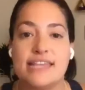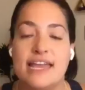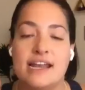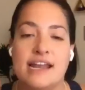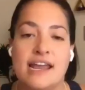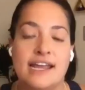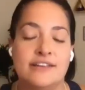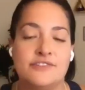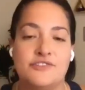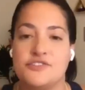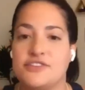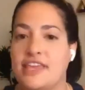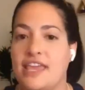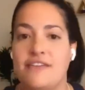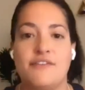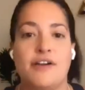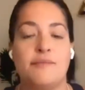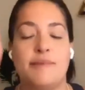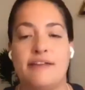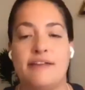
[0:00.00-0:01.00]
and I just gave
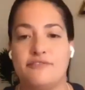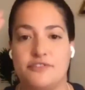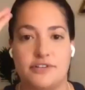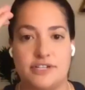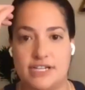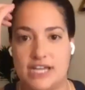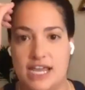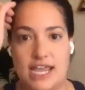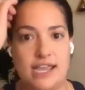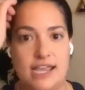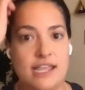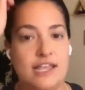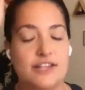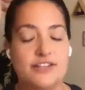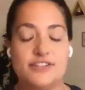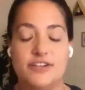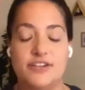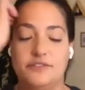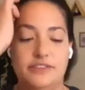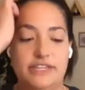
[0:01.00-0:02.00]
up after a day.
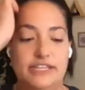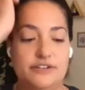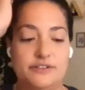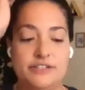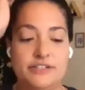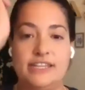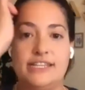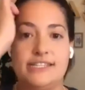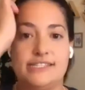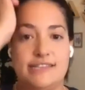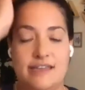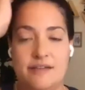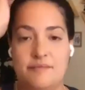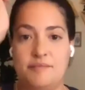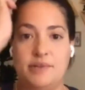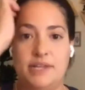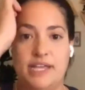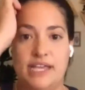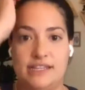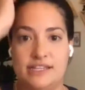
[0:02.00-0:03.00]
So literally this
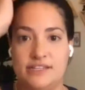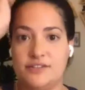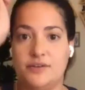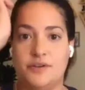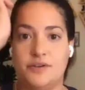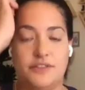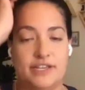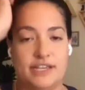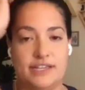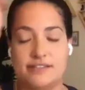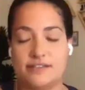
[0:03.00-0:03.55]
template, this whole thing is